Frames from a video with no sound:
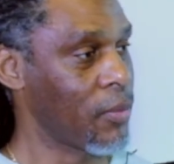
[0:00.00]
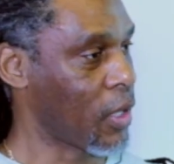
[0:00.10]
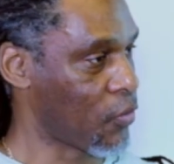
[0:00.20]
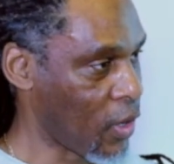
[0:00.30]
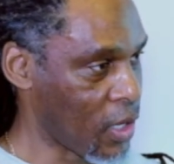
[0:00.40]

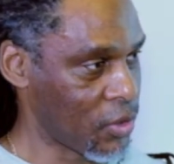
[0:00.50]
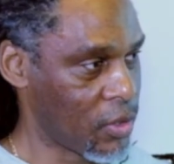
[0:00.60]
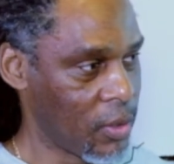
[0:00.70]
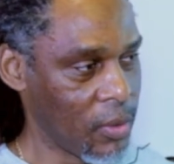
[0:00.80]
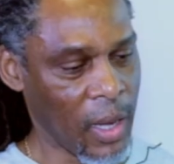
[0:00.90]
That's for us
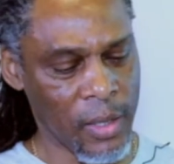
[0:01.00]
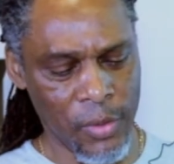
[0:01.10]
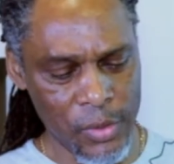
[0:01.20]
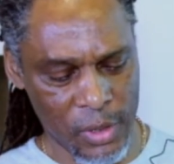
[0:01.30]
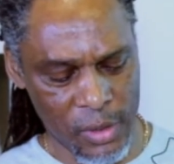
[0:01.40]
to do that. And
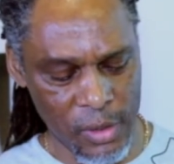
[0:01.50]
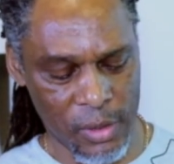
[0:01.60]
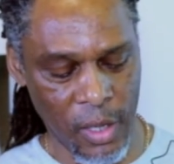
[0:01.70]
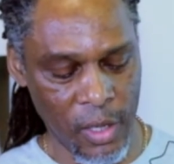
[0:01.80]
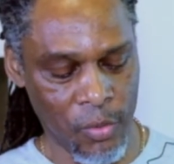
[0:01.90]
there is a
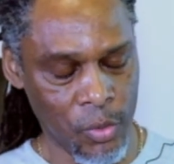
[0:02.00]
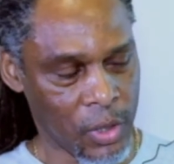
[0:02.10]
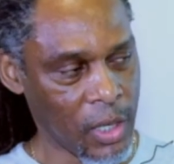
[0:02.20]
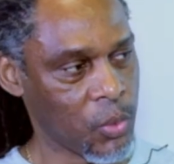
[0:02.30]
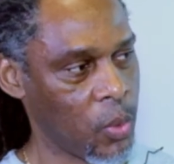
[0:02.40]
sister here who
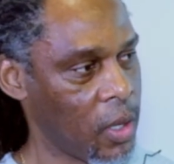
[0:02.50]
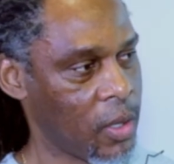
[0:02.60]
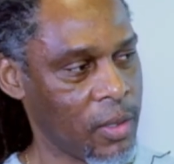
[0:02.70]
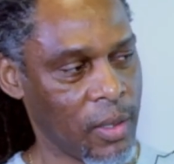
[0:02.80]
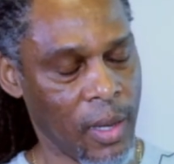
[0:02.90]
does
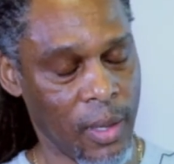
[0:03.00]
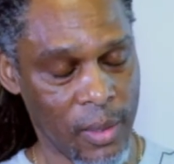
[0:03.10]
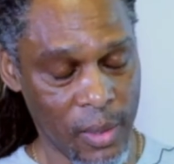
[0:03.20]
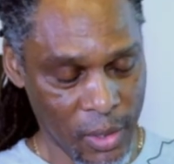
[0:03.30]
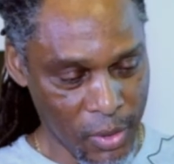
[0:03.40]
work on that.
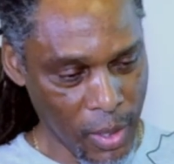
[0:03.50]
Her